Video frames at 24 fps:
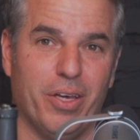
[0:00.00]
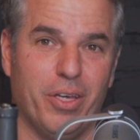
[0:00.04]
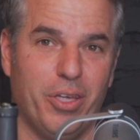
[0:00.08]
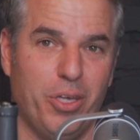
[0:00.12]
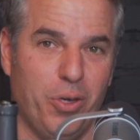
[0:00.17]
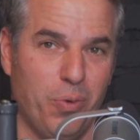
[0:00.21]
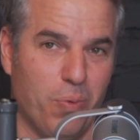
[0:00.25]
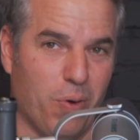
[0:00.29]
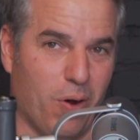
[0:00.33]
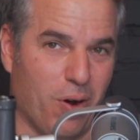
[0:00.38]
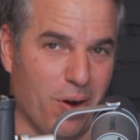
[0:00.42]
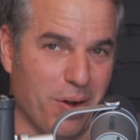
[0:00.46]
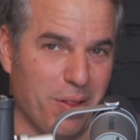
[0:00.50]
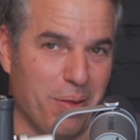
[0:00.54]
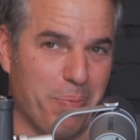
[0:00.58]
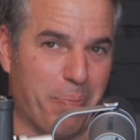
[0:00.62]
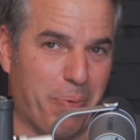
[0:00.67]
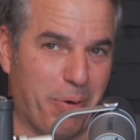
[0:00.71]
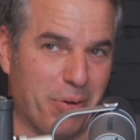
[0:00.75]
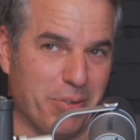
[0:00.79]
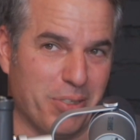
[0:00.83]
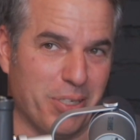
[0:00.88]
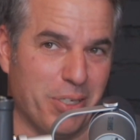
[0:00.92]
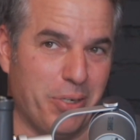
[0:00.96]
you are the
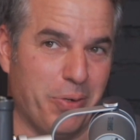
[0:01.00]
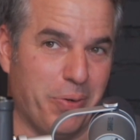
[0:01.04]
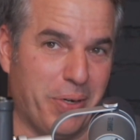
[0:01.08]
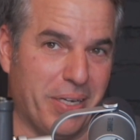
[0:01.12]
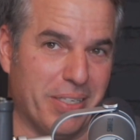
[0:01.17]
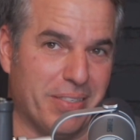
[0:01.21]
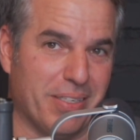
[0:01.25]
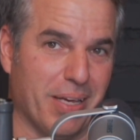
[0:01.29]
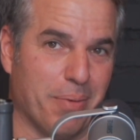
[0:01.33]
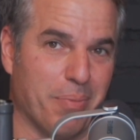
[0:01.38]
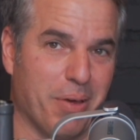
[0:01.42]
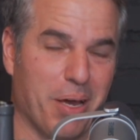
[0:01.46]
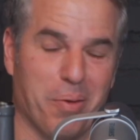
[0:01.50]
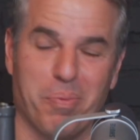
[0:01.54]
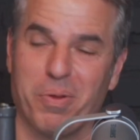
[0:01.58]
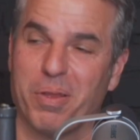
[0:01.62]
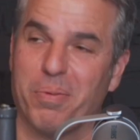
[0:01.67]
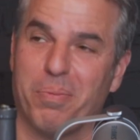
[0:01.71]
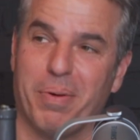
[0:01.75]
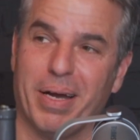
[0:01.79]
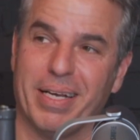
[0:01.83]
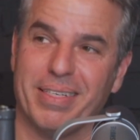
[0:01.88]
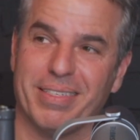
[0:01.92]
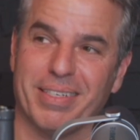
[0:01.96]
person who can set me up with a
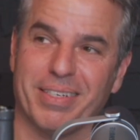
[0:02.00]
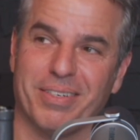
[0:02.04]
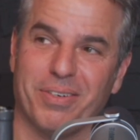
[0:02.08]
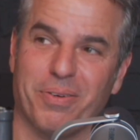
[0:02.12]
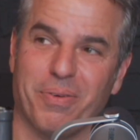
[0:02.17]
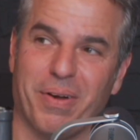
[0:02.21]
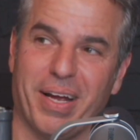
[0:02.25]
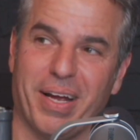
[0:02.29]
bicycle, right?